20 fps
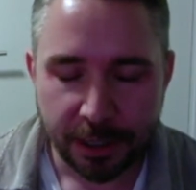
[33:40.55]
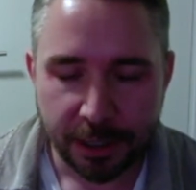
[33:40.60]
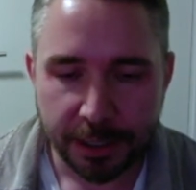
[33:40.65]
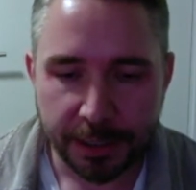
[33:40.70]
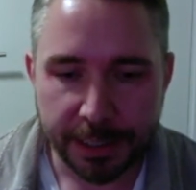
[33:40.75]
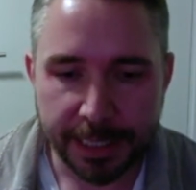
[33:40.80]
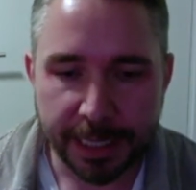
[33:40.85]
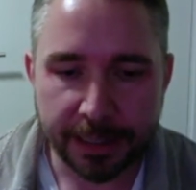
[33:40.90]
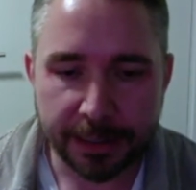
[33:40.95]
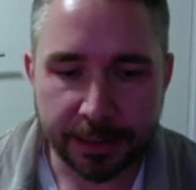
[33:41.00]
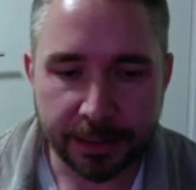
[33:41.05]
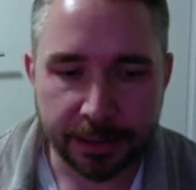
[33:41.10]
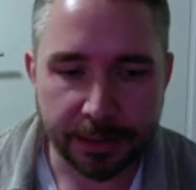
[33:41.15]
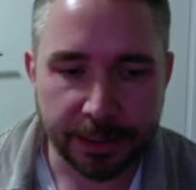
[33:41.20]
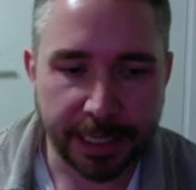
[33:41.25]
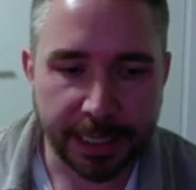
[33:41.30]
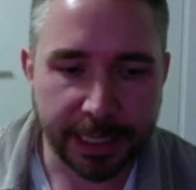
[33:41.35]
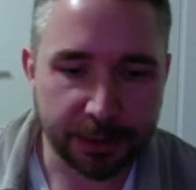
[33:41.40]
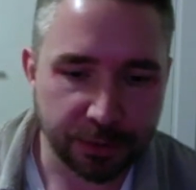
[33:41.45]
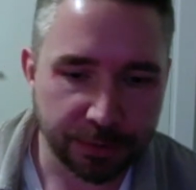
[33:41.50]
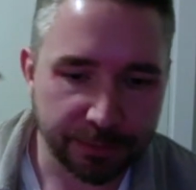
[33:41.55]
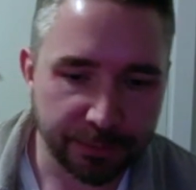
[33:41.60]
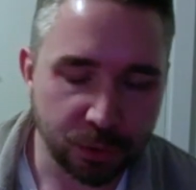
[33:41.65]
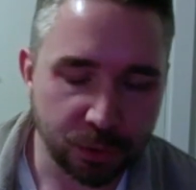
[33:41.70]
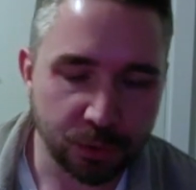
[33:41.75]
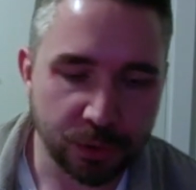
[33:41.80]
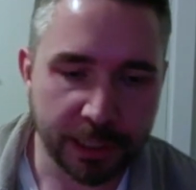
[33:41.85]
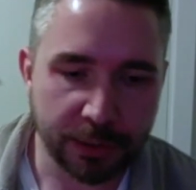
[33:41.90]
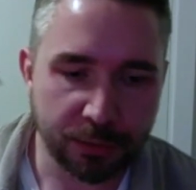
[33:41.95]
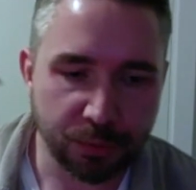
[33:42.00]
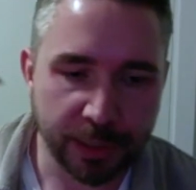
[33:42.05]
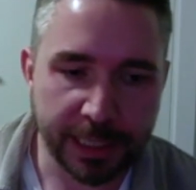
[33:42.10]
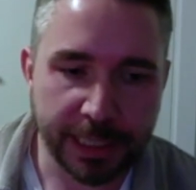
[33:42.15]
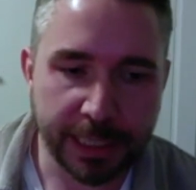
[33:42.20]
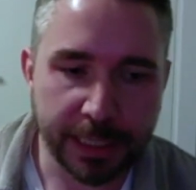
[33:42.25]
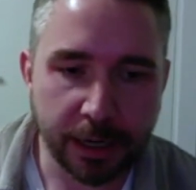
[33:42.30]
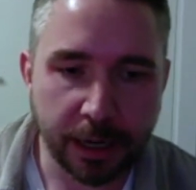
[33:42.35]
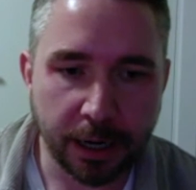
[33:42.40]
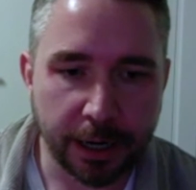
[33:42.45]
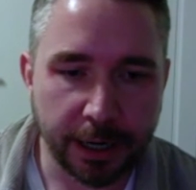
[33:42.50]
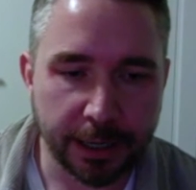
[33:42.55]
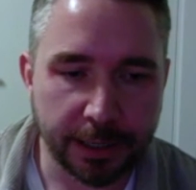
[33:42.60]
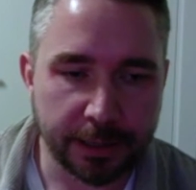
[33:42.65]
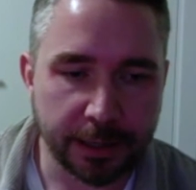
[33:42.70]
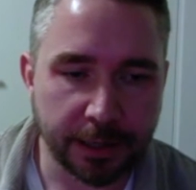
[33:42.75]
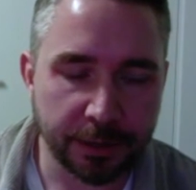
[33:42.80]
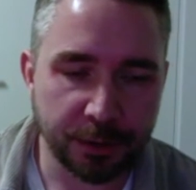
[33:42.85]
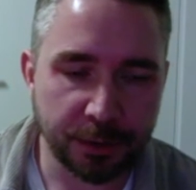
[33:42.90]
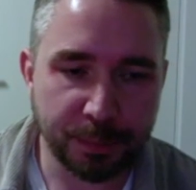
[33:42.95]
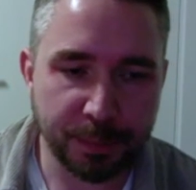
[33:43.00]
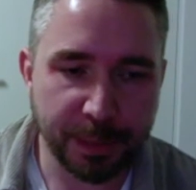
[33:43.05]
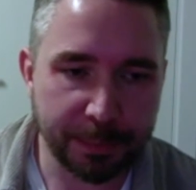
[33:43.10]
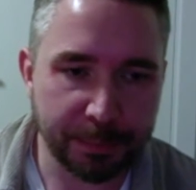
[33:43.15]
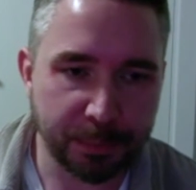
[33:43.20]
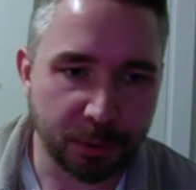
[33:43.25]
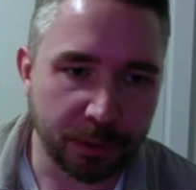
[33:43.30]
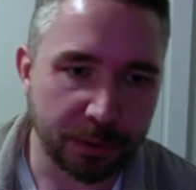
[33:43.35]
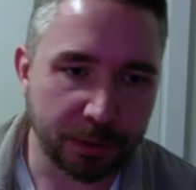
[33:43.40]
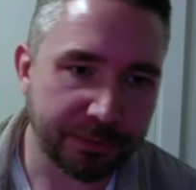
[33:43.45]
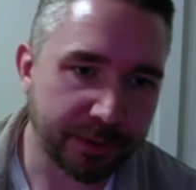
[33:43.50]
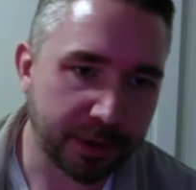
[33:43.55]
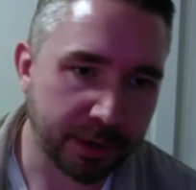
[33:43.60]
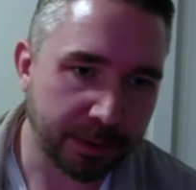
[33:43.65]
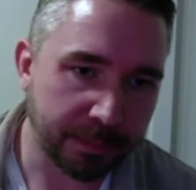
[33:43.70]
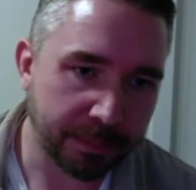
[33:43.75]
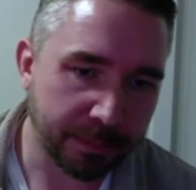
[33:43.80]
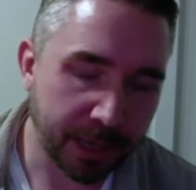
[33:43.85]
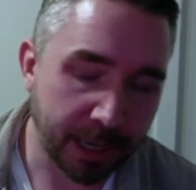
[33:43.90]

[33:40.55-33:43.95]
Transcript: then that review can really guide other people from